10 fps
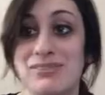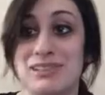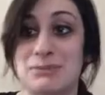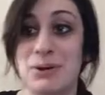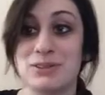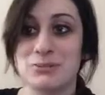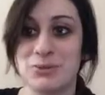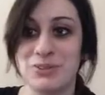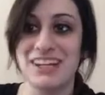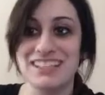of
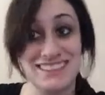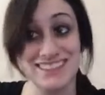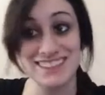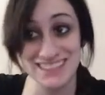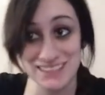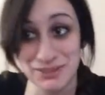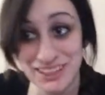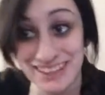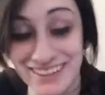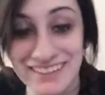disposable razors as
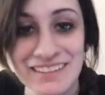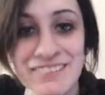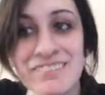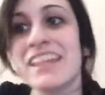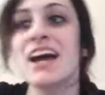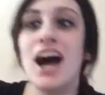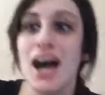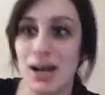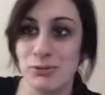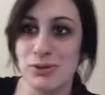well.
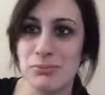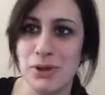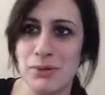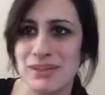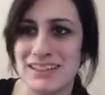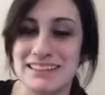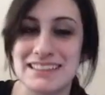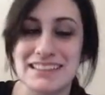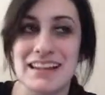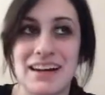Awkward
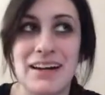moments.